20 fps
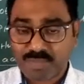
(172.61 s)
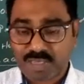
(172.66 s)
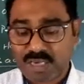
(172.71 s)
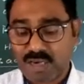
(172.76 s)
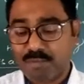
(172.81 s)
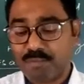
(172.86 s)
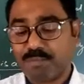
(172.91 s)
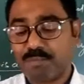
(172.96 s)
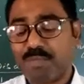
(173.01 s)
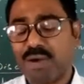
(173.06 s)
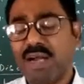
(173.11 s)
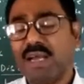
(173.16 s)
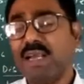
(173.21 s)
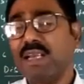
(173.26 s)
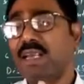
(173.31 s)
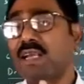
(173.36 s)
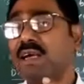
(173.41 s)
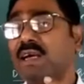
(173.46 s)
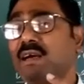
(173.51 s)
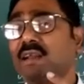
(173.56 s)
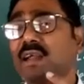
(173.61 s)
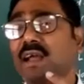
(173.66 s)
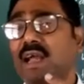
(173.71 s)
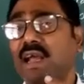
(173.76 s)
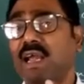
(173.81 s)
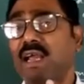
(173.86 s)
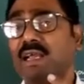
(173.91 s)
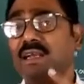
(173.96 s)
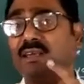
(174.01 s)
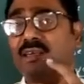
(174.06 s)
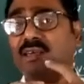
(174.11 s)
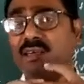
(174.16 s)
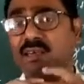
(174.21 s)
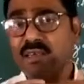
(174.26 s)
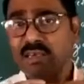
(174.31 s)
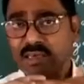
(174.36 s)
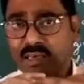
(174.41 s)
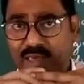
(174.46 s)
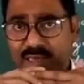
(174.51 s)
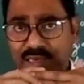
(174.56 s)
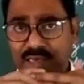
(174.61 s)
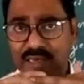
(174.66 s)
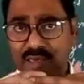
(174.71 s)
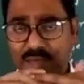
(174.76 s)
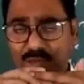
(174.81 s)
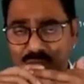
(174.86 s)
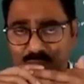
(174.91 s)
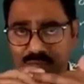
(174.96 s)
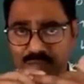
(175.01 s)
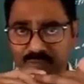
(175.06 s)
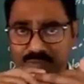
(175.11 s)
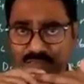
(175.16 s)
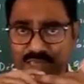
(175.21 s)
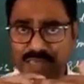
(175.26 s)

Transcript: compiler and your